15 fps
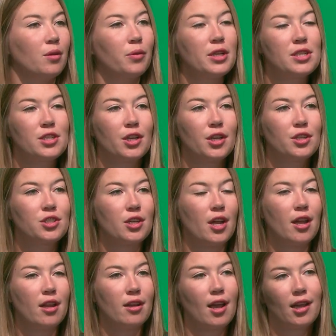research
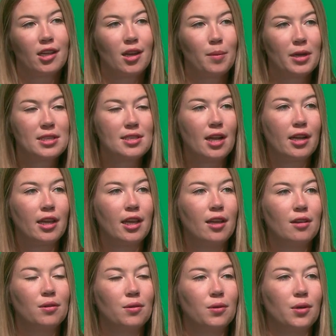and academic
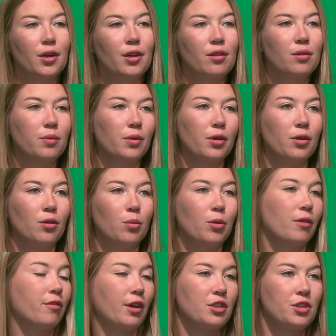study or through
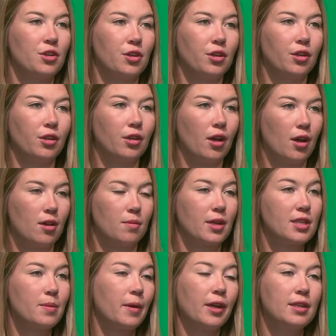professional um,
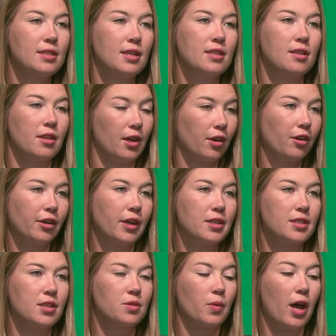experiences in their
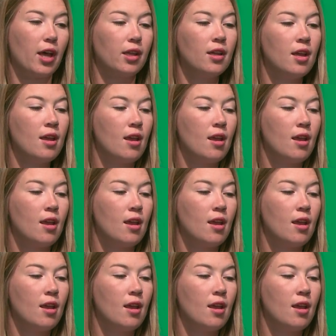careers as well.